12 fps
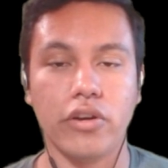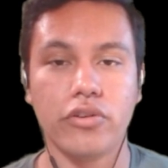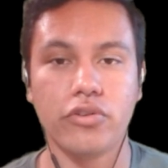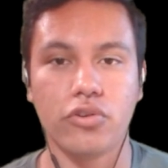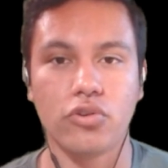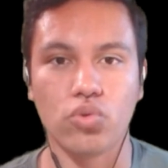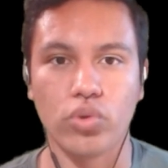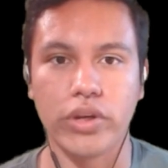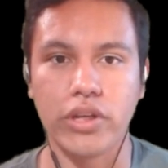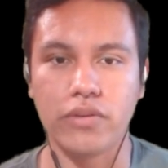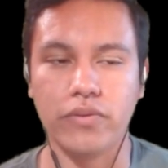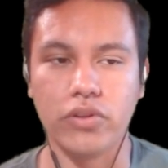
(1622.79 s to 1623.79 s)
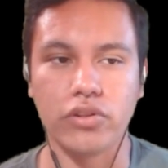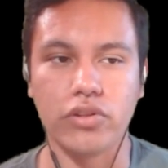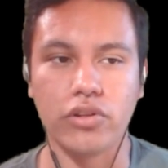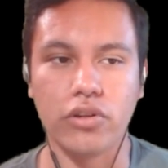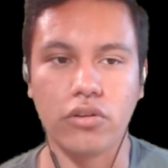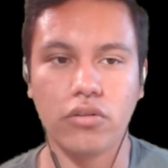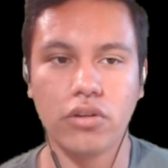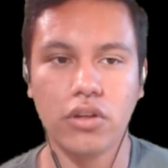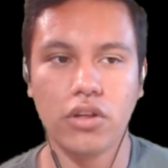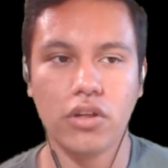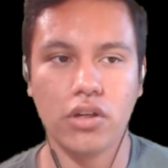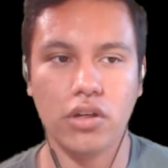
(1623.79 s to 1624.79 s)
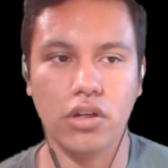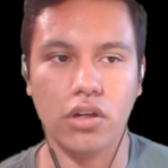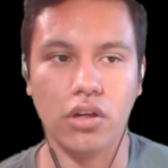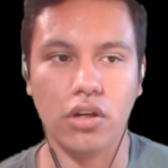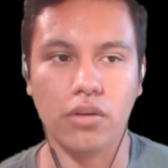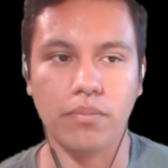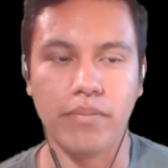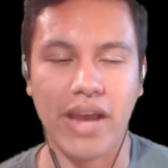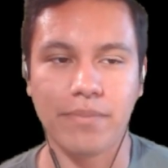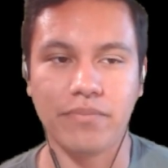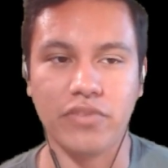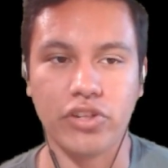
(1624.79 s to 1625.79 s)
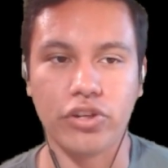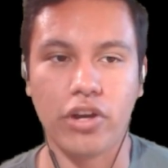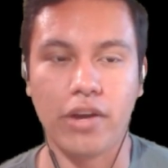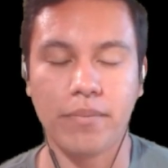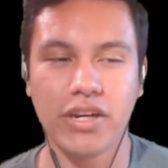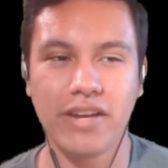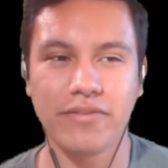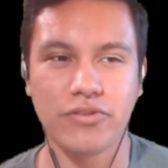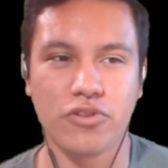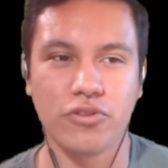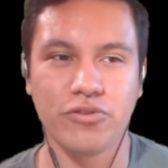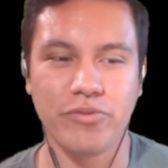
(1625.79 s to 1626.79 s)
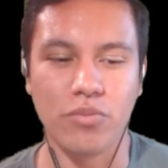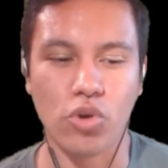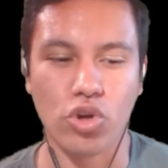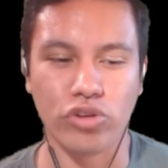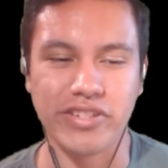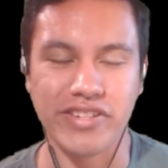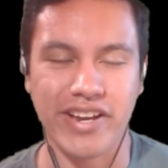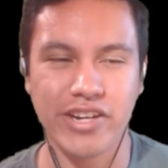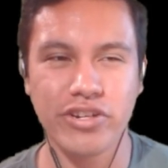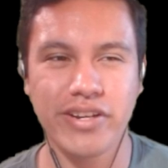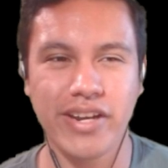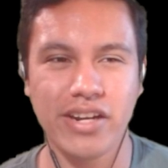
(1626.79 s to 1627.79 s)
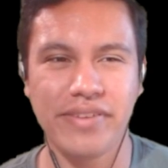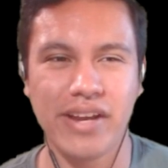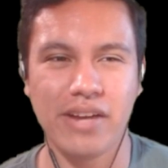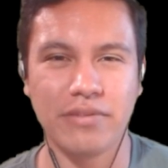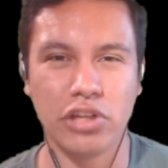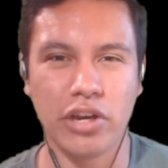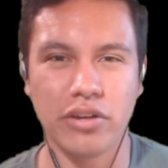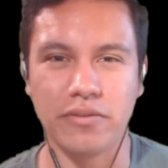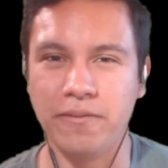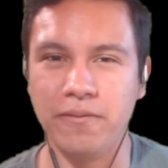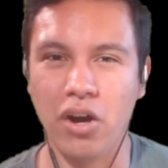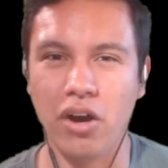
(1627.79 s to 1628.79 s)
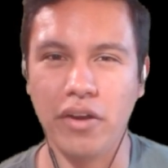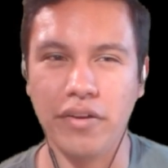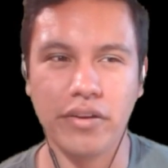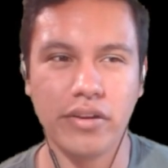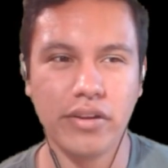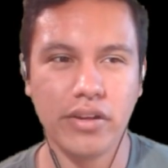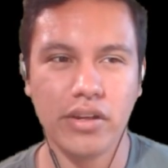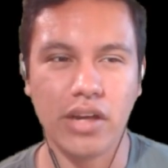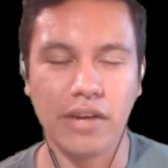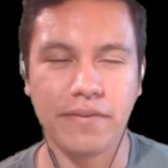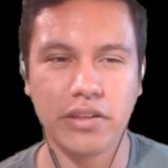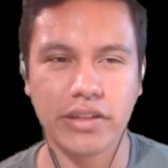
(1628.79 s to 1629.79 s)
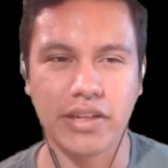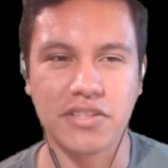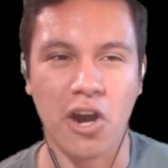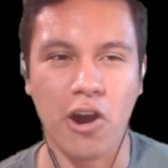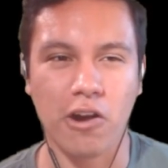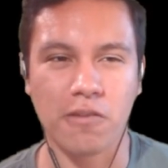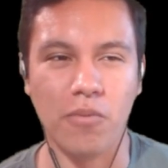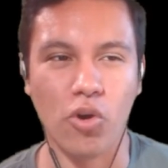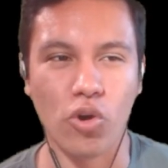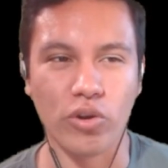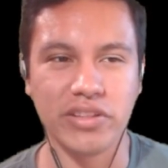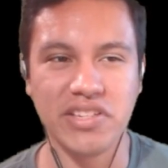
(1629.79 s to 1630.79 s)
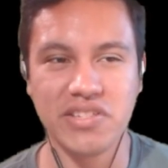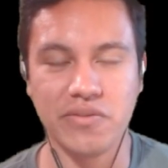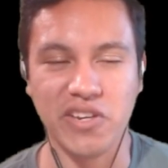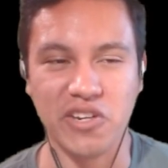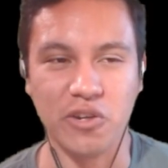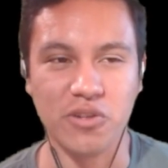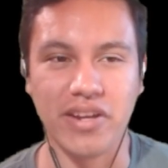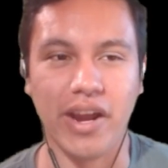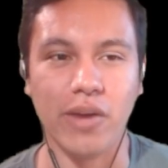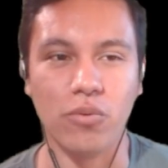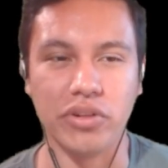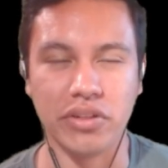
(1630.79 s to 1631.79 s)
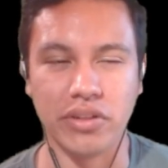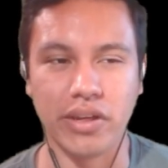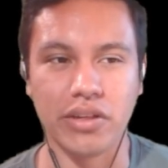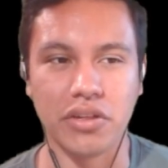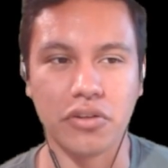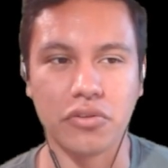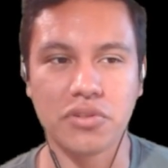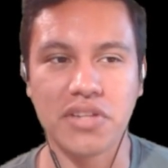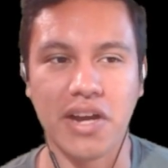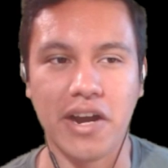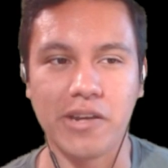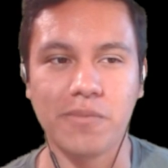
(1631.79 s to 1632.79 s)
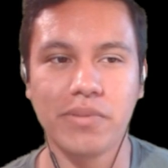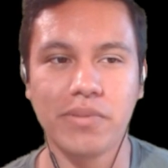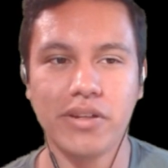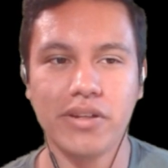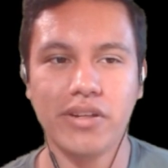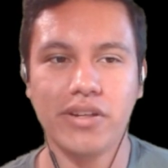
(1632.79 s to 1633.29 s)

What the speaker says: Another great video. Map video. I'm gonna have to start doing more of these. I actually kind of have a lot of fun. I feel like I talk more in these videos than I would in any other type.